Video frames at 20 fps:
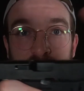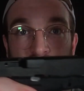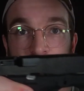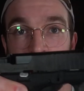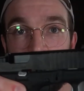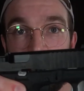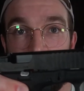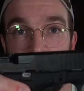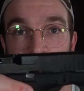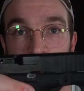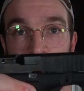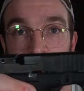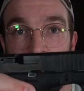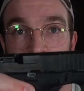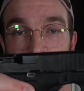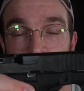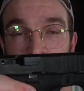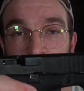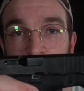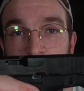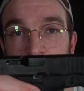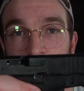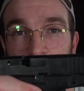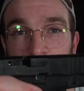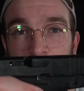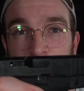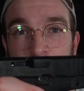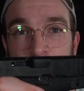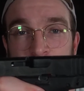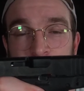There we go.
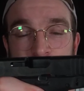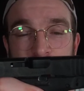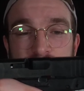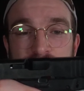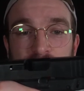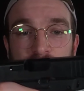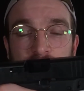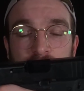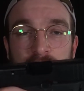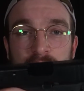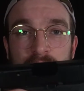Yeah, so